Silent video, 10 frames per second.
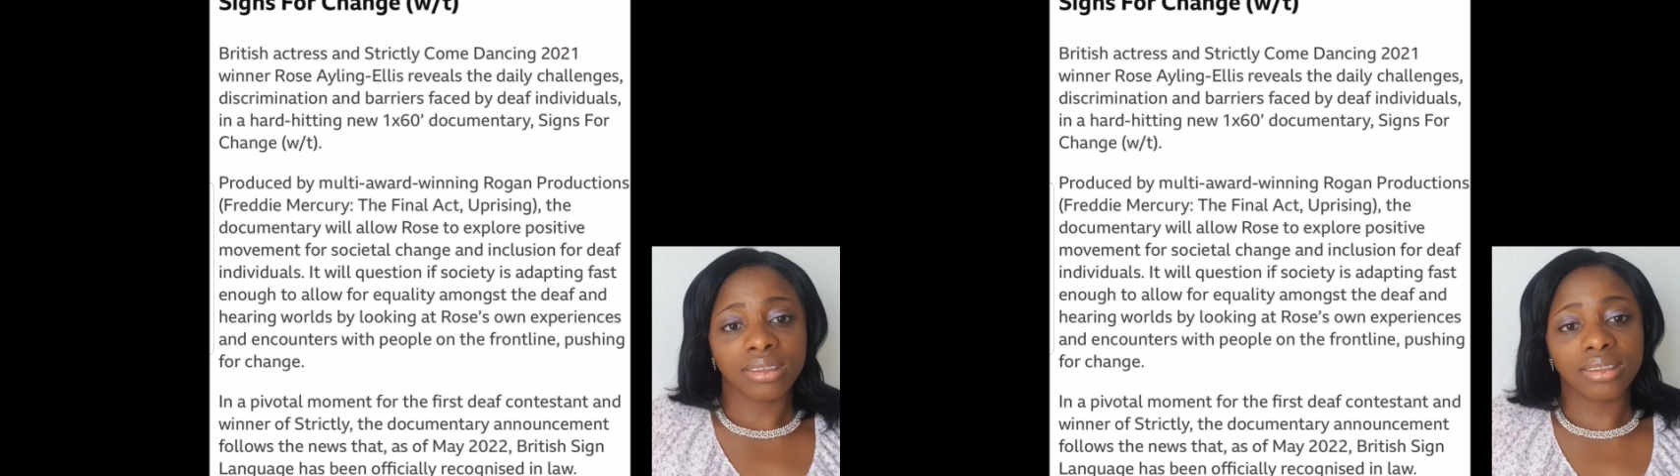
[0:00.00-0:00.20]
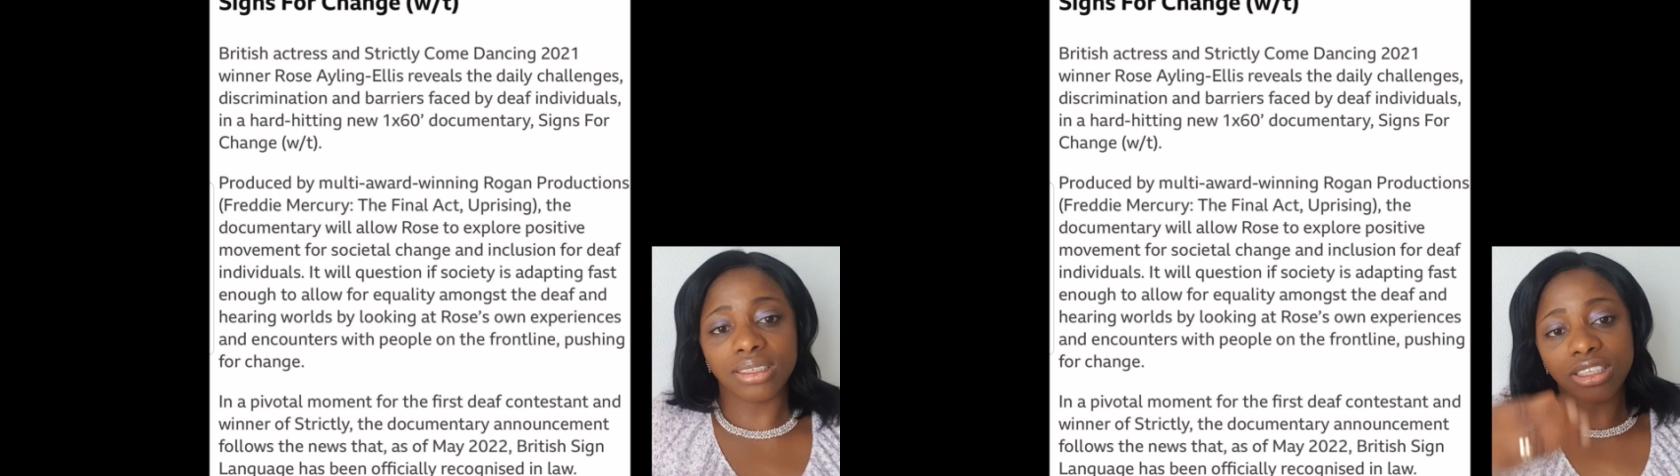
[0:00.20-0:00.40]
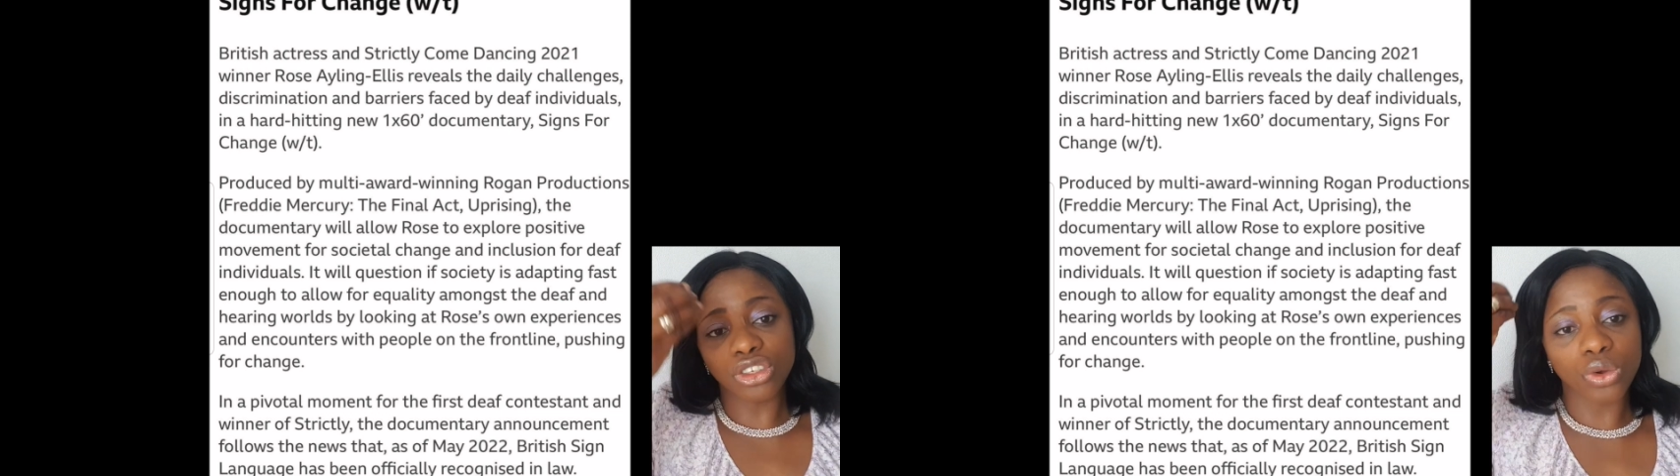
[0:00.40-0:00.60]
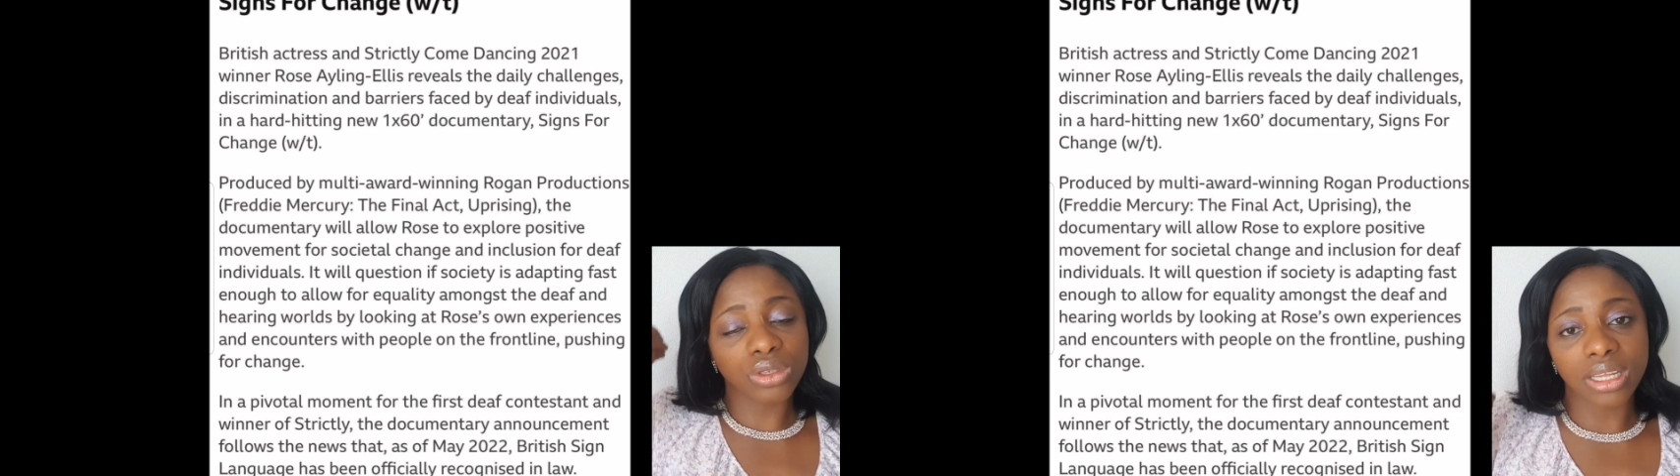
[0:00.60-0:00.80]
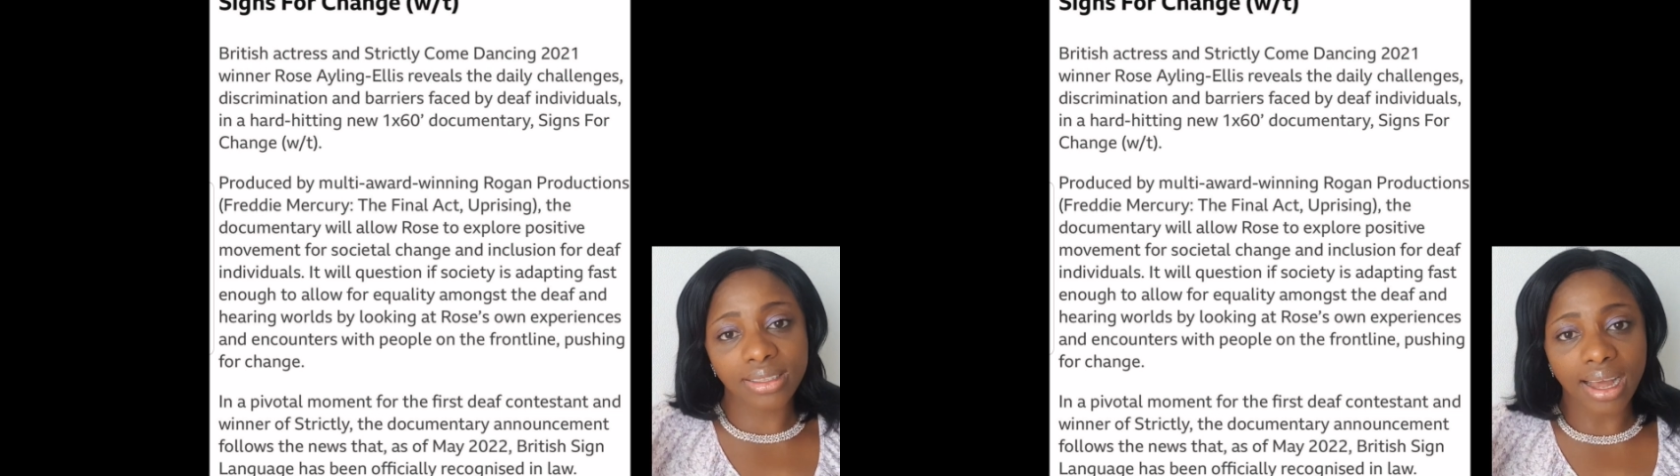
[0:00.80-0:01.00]
inclusion
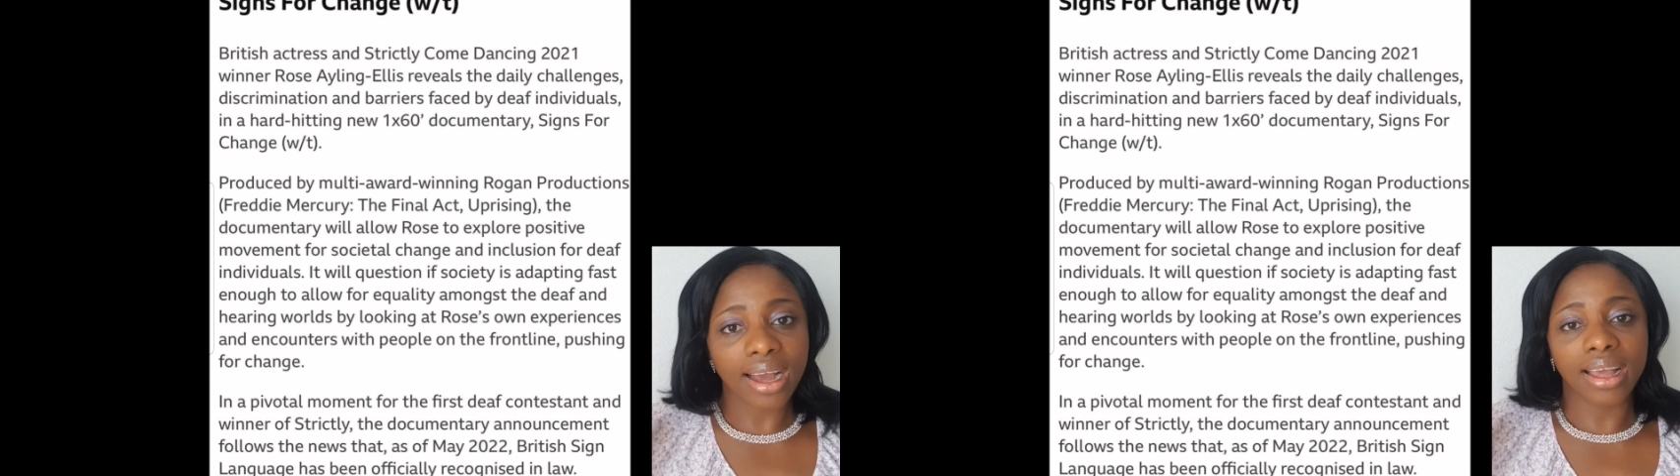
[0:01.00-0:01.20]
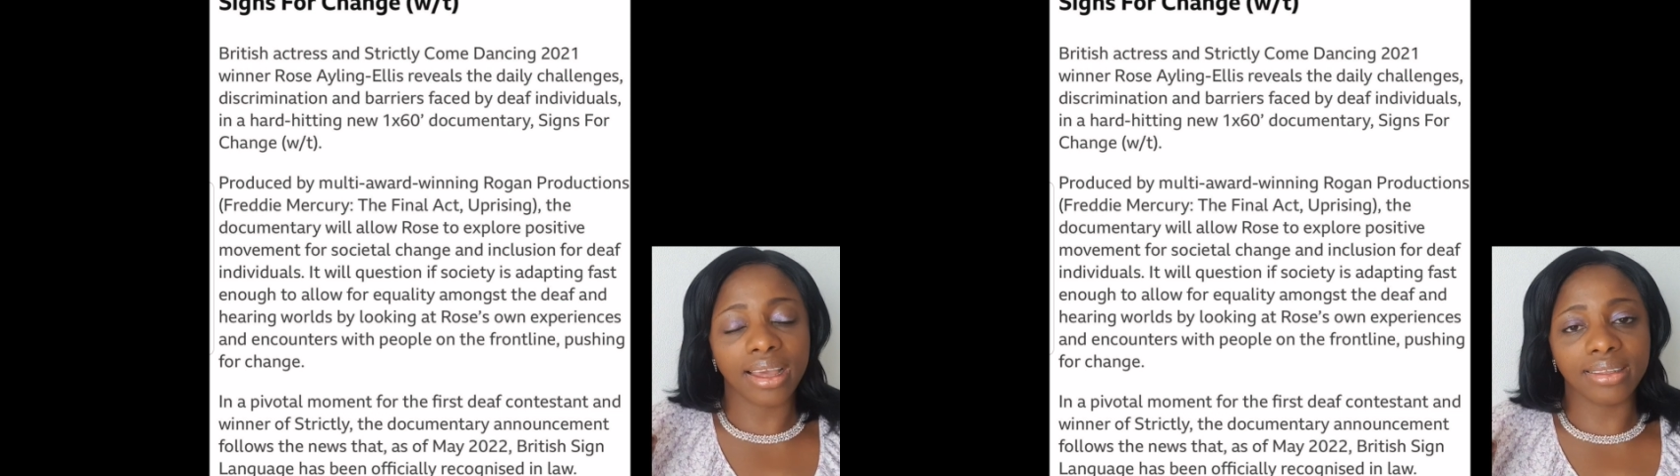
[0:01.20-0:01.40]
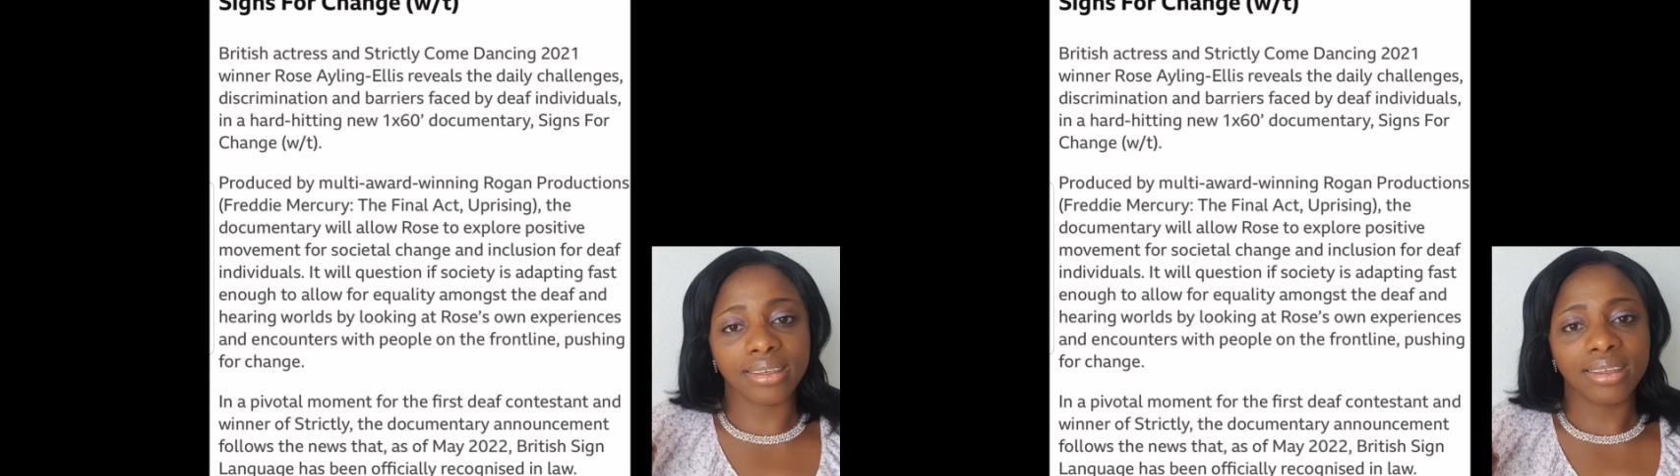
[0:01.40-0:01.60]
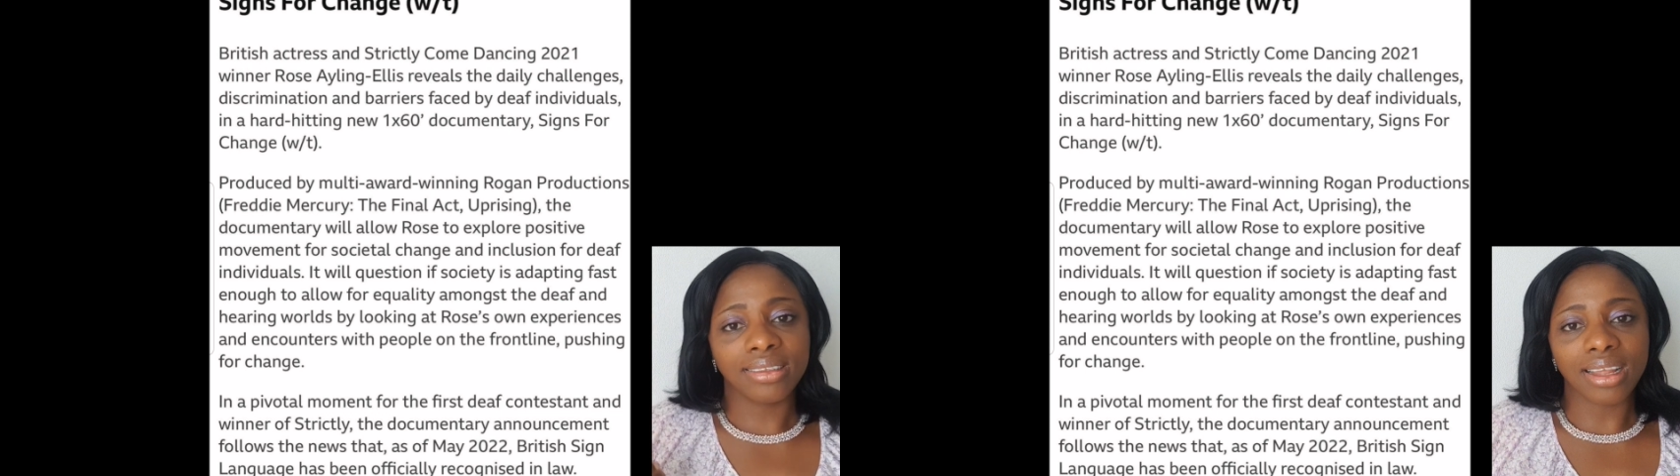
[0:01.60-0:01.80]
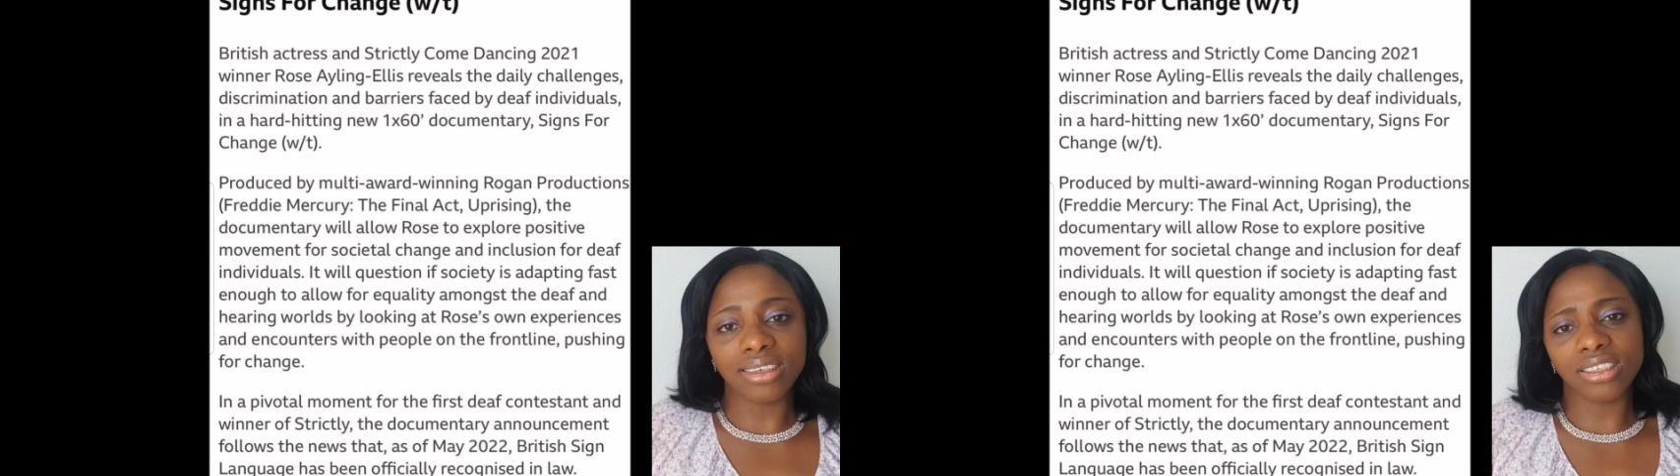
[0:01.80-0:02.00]
for deaf
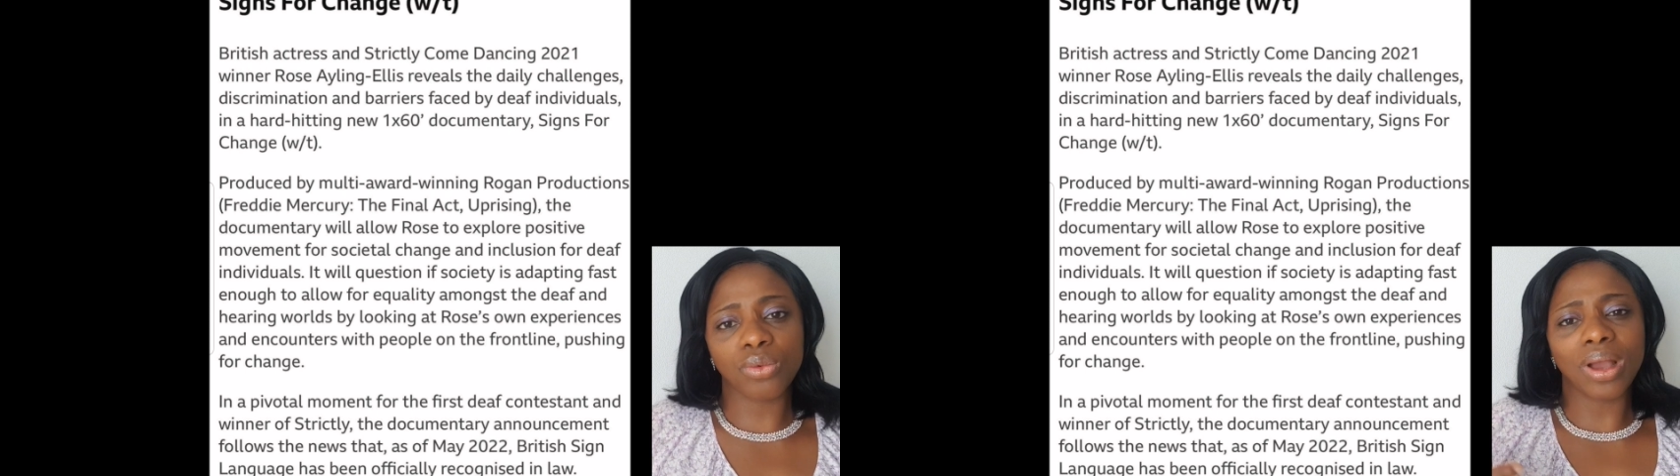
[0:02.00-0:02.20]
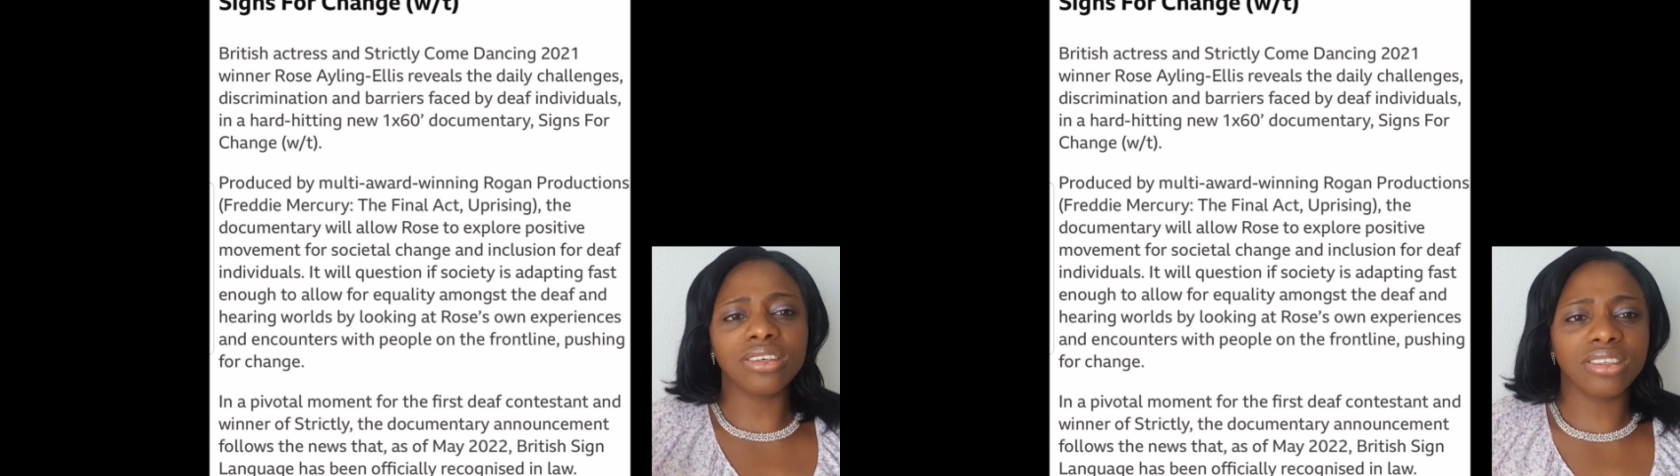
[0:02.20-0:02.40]
individuals.